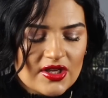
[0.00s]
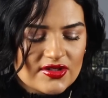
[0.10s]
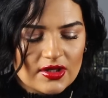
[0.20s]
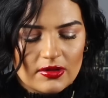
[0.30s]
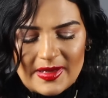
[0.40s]

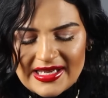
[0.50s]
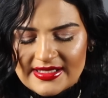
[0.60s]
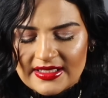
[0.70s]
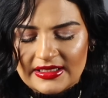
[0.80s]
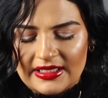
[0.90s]
So
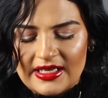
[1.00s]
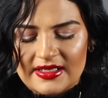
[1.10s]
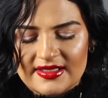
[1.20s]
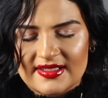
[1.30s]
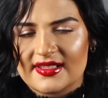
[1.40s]
basically
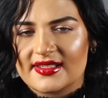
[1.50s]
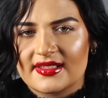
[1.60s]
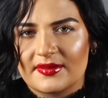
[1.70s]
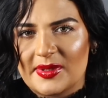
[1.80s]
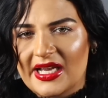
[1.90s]
this
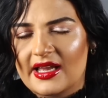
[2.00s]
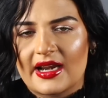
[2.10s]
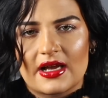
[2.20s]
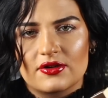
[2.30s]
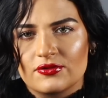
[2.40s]
is
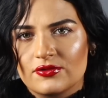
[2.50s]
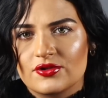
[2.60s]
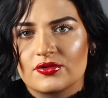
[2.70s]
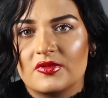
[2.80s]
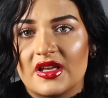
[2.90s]
Baccarat
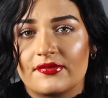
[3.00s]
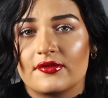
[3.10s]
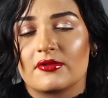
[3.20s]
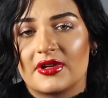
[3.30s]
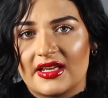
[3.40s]
Rouge with
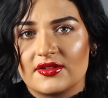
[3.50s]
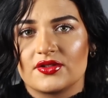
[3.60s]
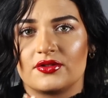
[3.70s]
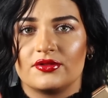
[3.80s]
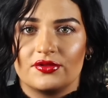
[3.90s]

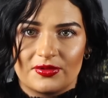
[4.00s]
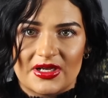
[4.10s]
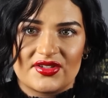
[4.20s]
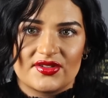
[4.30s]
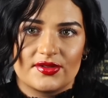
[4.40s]
oriental
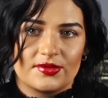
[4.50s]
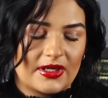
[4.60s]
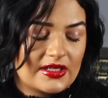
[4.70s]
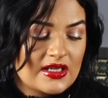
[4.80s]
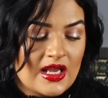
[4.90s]
twist to
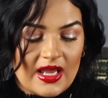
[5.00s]
it,